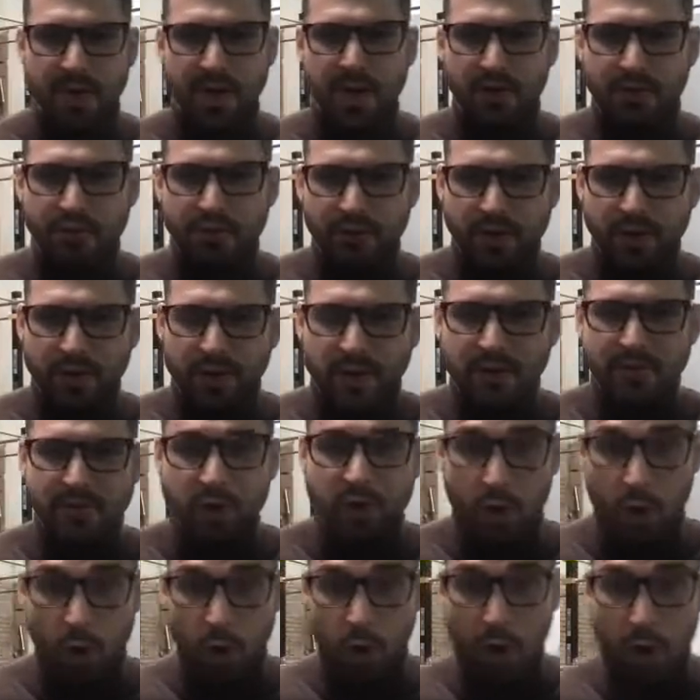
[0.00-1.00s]
front lever
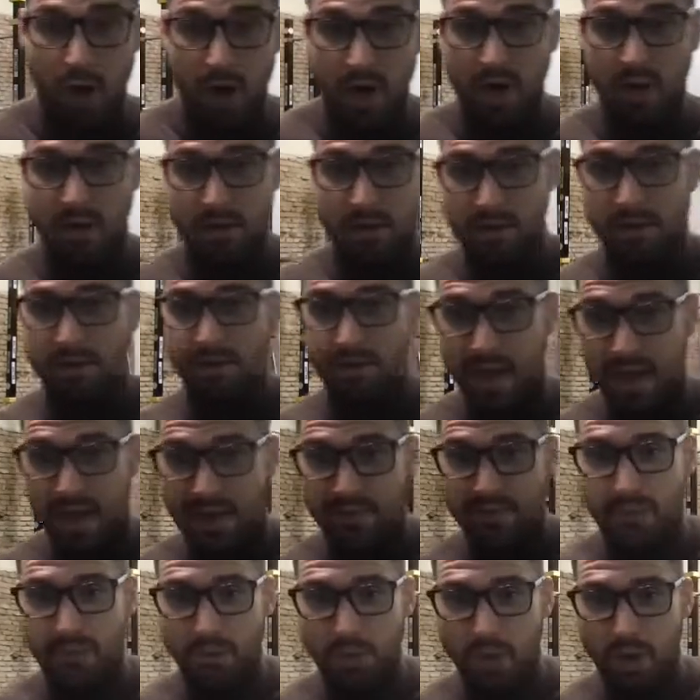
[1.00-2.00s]
or
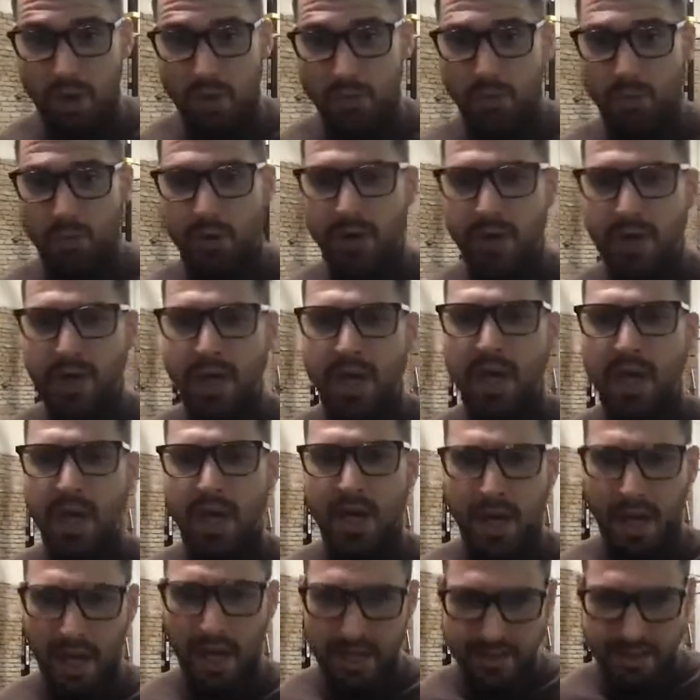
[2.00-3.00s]
heavy pull-up work,
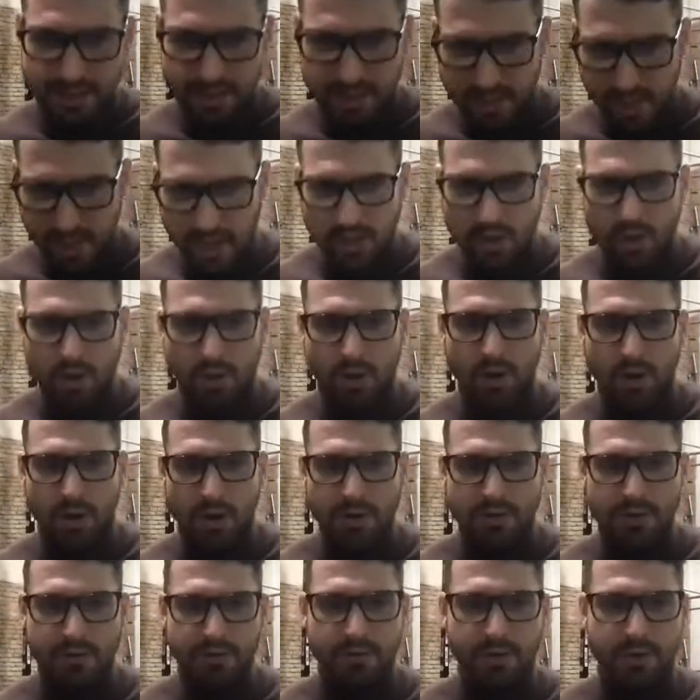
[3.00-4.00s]
and then go
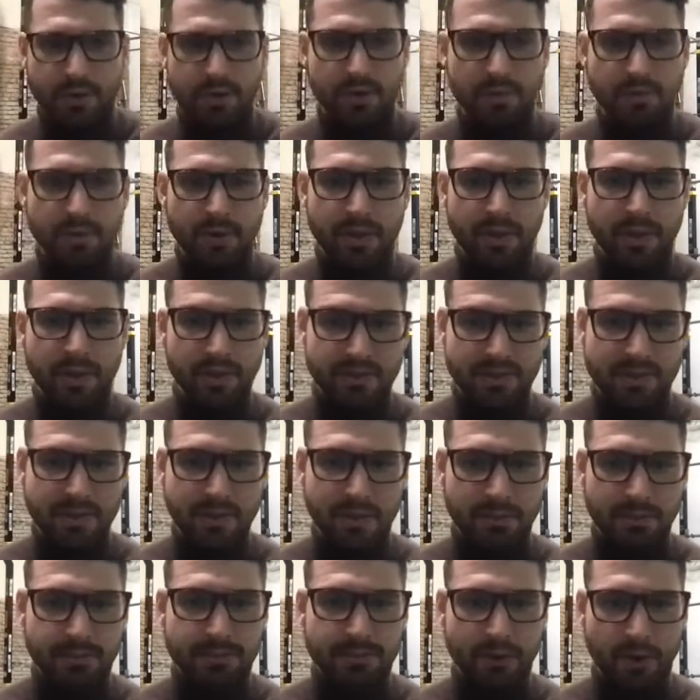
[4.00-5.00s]
on with
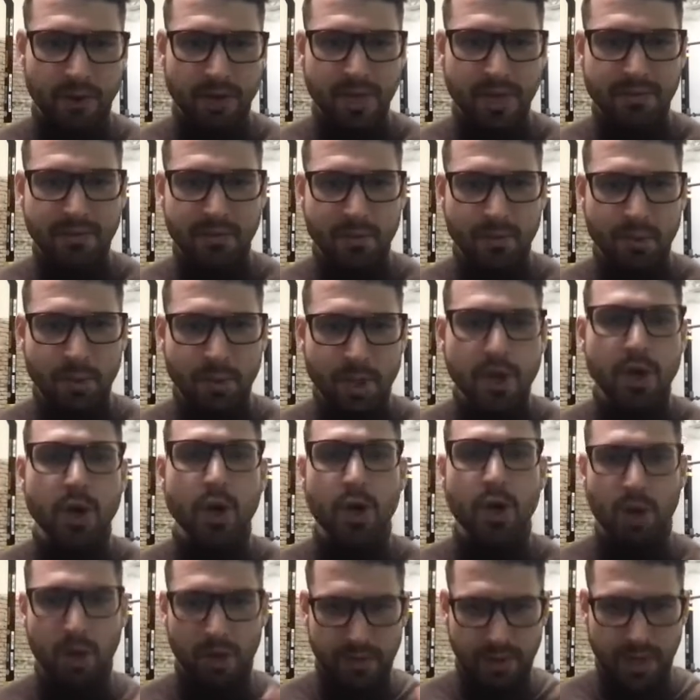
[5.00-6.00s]
some front lever work,
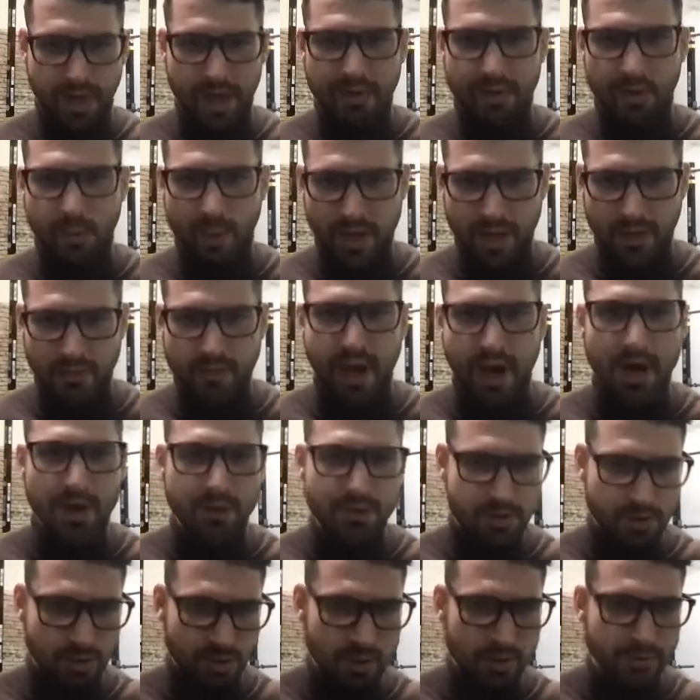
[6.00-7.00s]
or the other way
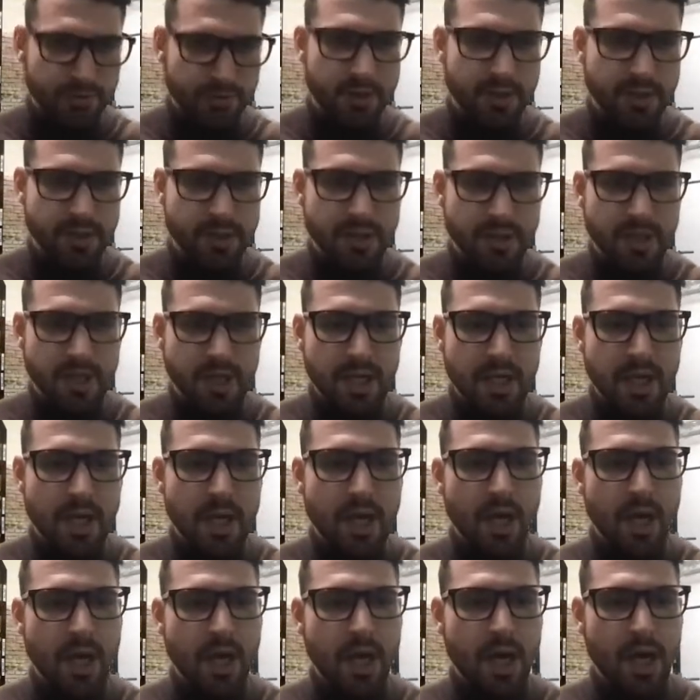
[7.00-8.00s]
around, doing firstly
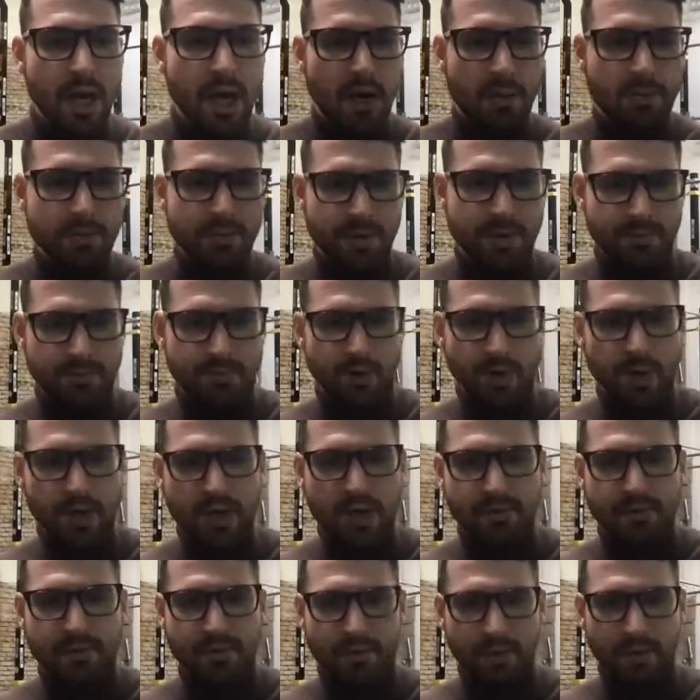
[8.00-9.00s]
some front
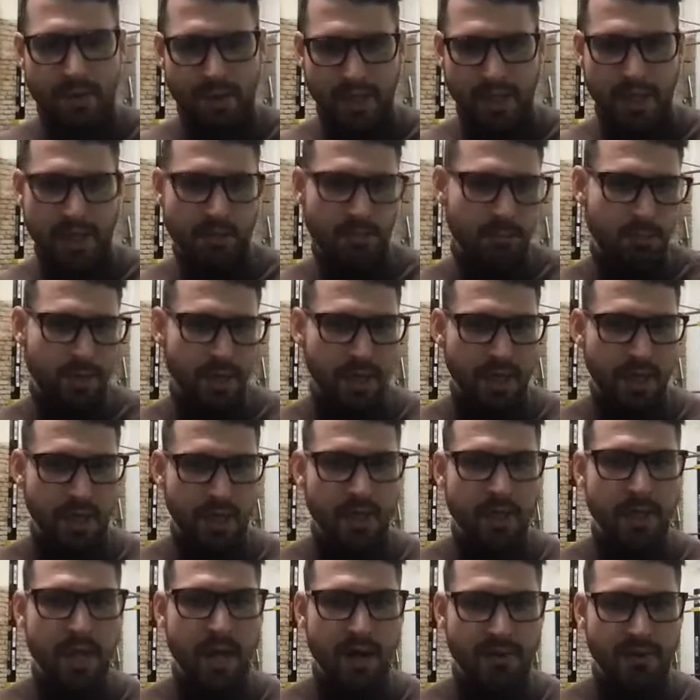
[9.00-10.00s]
lever work and bringing
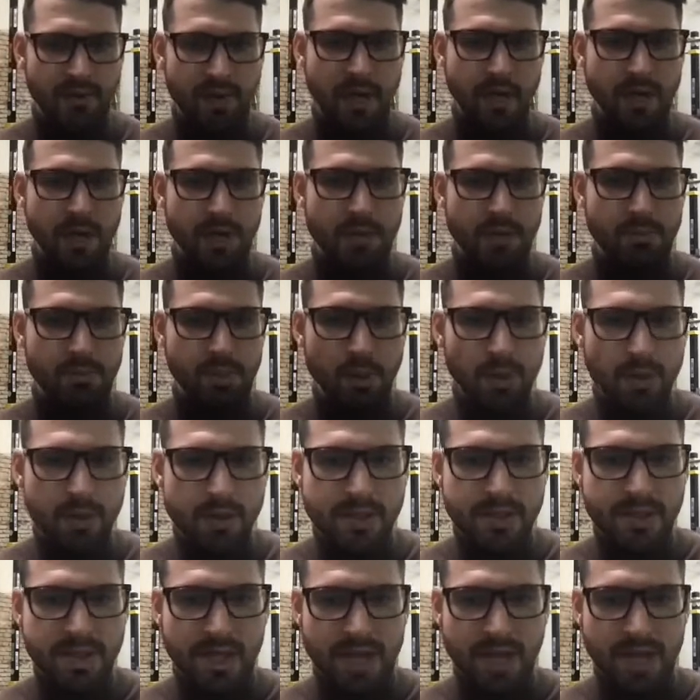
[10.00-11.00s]
in heavier
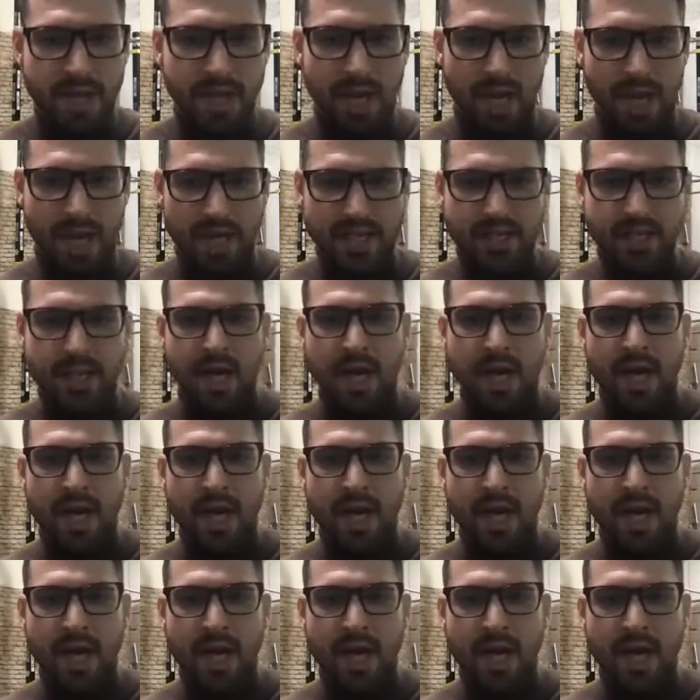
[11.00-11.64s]
pulls in the end.